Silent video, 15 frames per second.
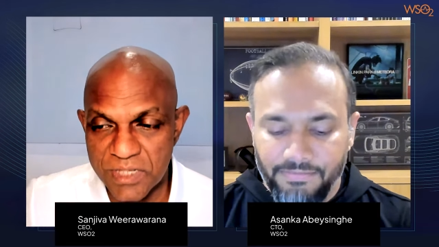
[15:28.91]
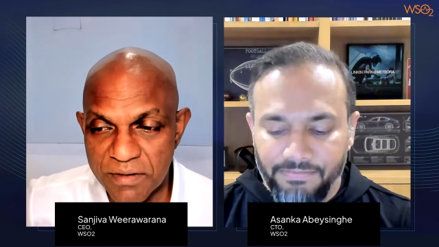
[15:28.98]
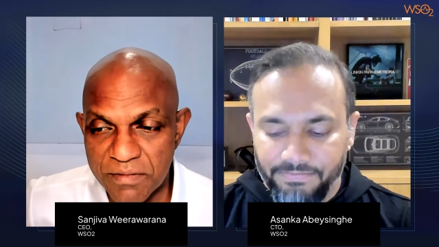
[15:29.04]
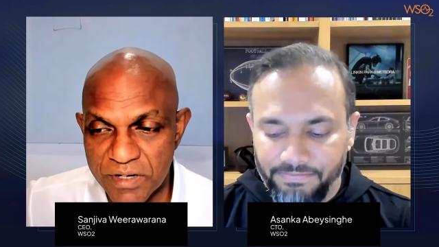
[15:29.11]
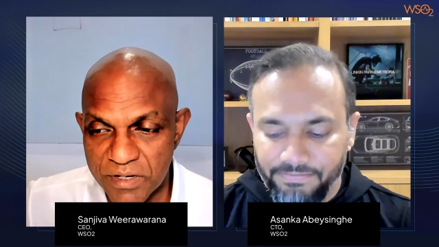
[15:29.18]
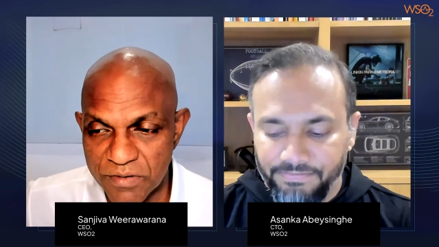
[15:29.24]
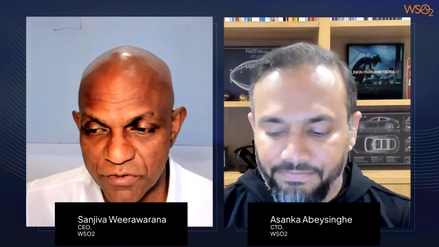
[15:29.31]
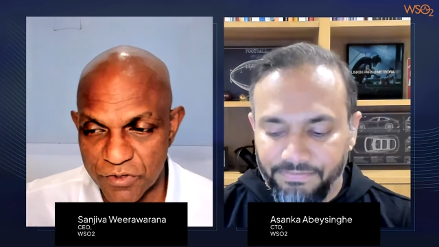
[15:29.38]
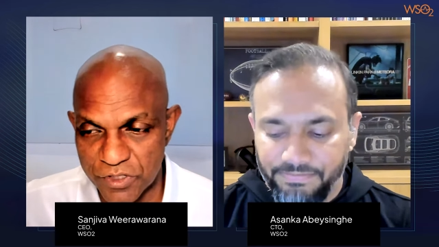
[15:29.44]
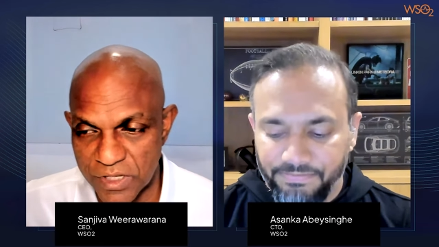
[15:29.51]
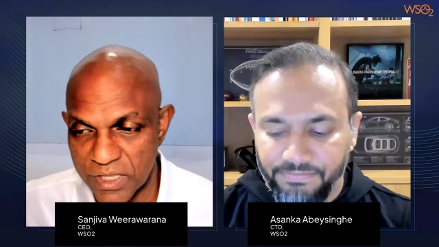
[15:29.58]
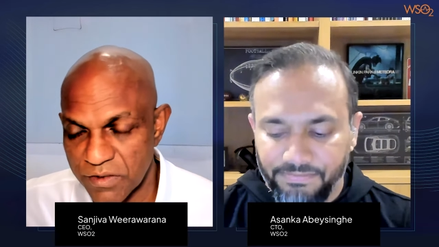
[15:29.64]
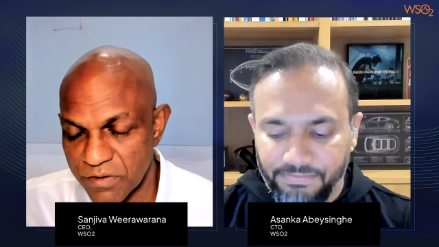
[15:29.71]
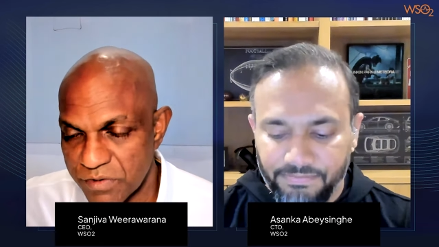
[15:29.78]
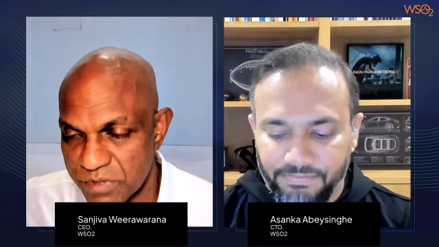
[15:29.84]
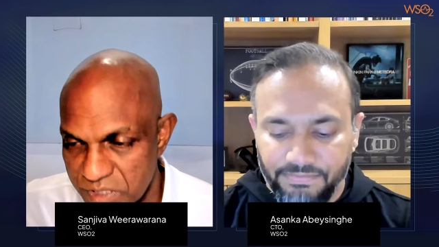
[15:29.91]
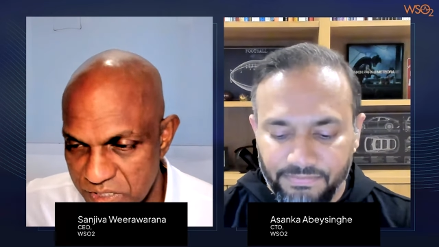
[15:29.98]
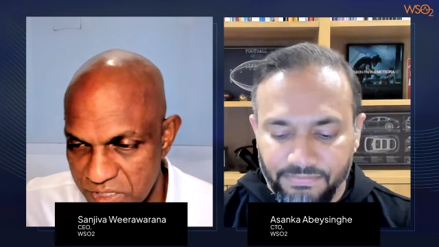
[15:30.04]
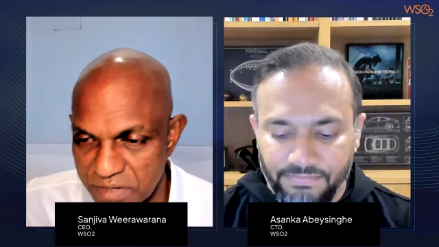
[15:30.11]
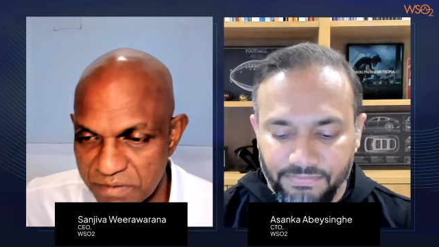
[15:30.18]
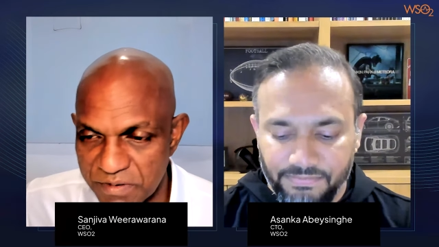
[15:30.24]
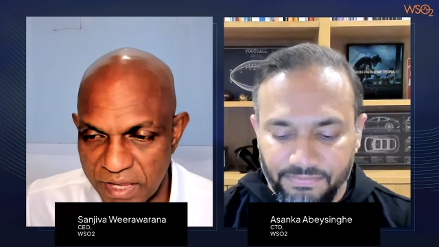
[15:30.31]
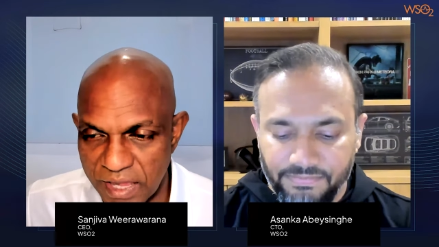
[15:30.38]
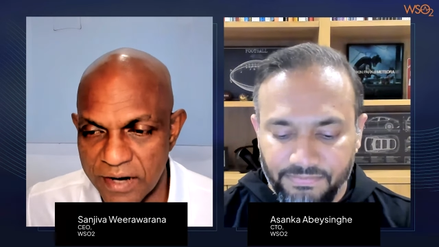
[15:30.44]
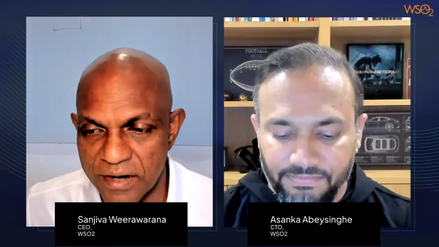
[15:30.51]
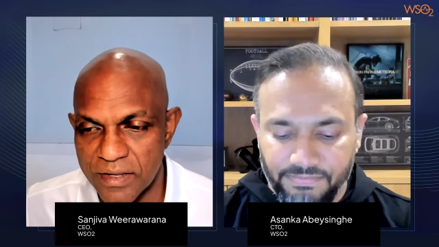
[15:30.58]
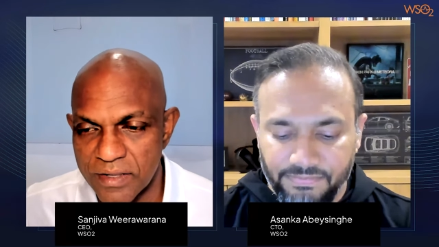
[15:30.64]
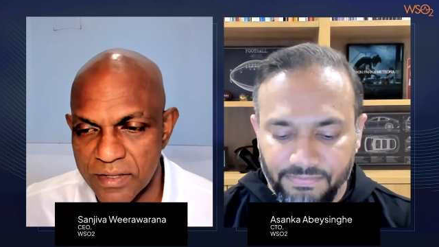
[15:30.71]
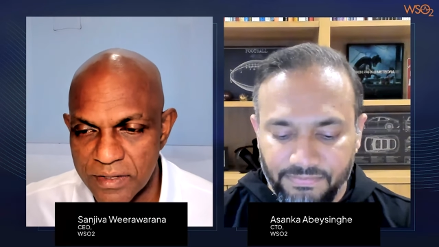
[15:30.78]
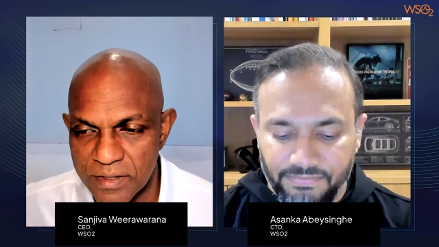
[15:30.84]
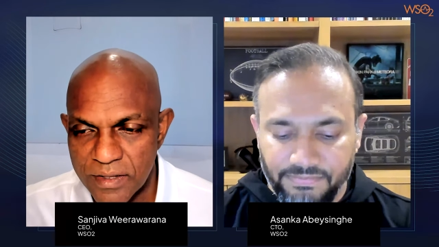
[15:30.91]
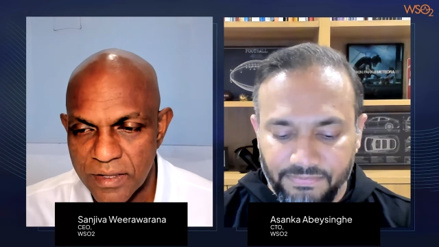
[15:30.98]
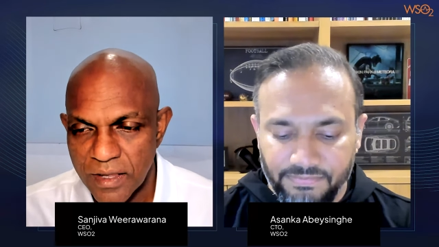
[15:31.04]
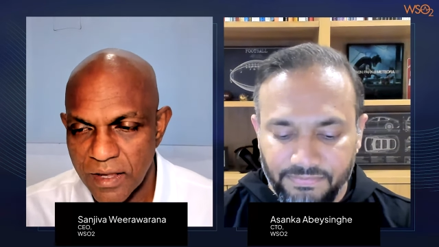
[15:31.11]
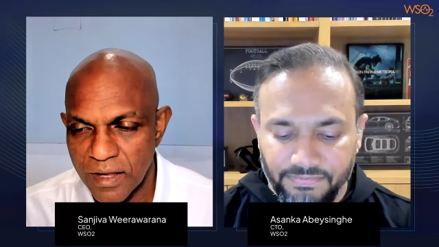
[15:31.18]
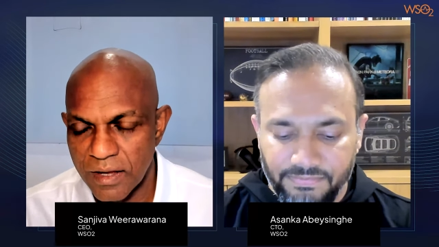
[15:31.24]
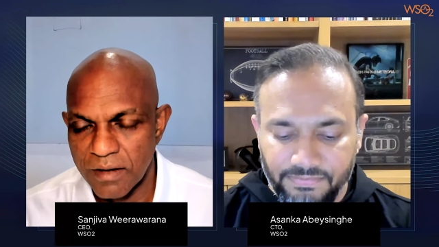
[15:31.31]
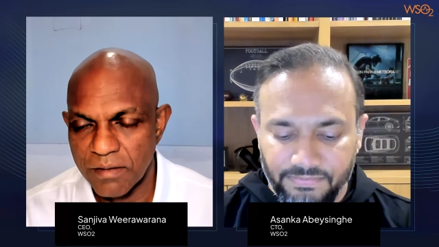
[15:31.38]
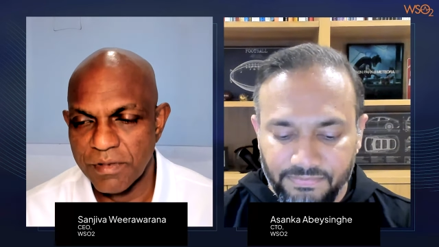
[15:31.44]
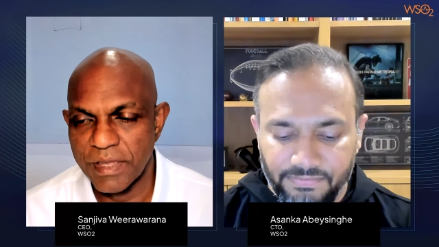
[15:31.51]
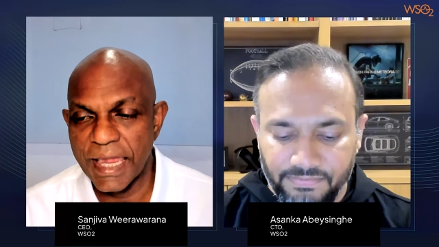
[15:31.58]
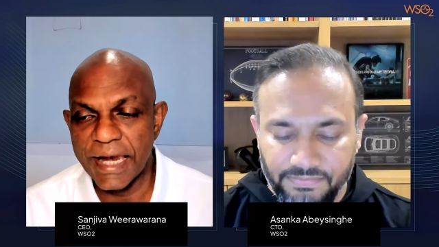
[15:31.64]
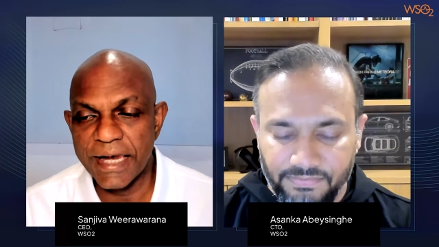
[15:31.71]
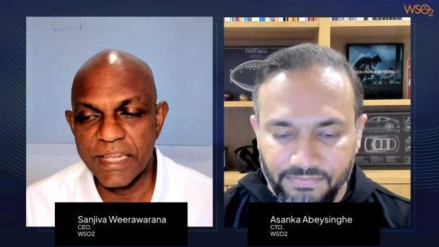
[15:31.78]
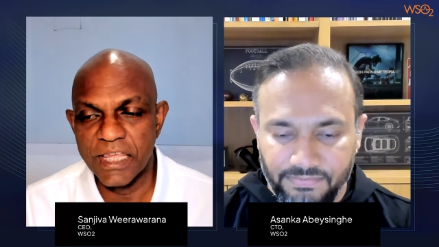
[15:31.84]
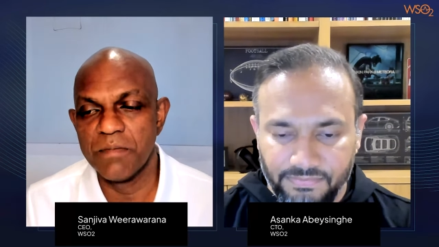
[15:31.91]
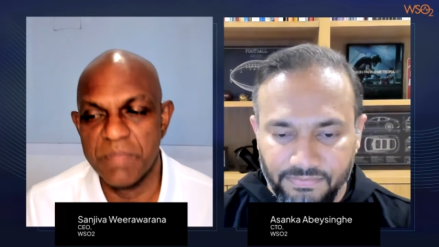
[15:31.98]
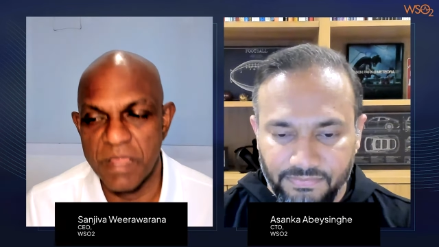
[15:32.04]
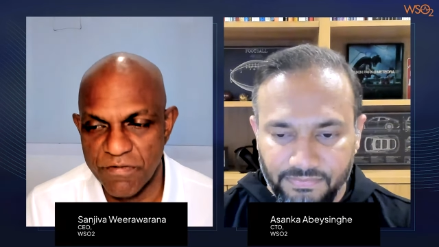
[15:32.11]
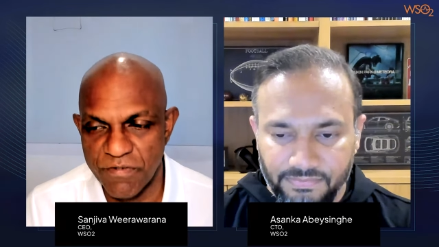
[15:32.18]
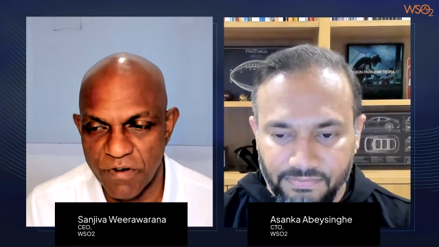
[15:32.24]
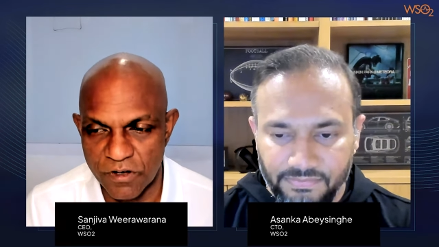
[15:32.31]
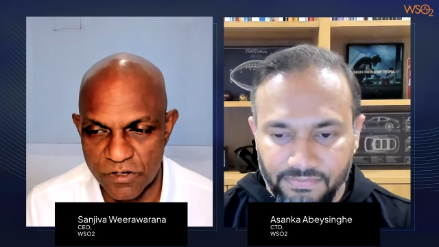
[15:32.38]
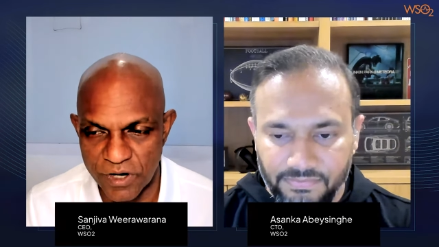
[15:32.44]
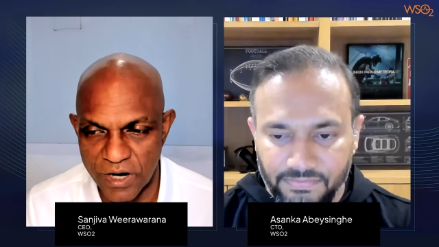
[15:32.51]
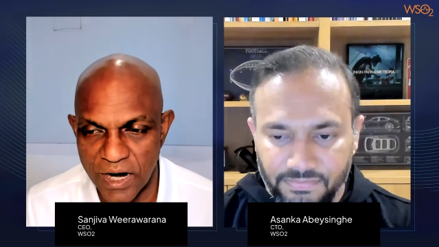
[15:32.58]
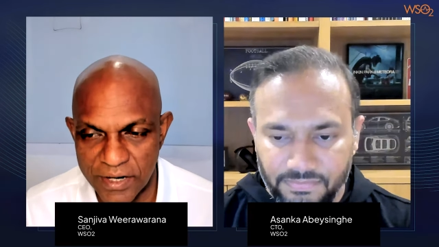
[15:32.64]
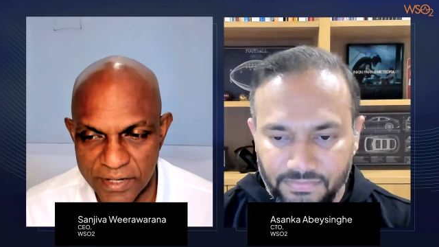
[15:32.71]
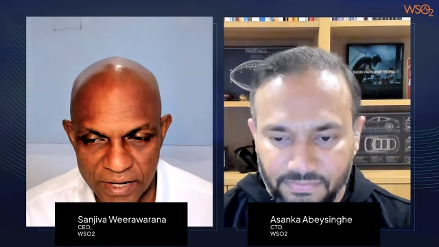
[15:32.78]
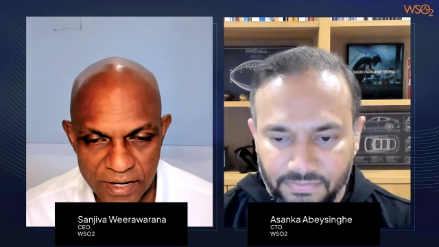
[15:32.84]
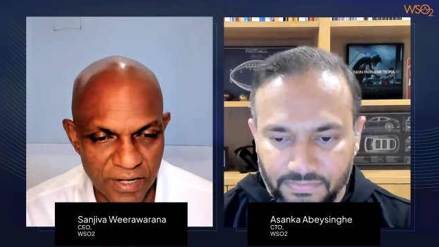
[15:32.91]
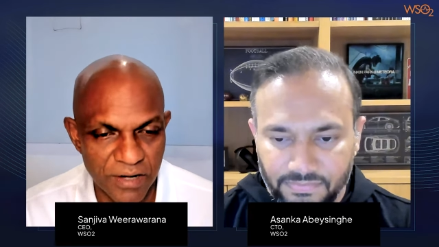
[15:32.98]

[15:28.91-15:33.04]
Speaker 1: server so that the, the server can uh, gatekeep that functionality and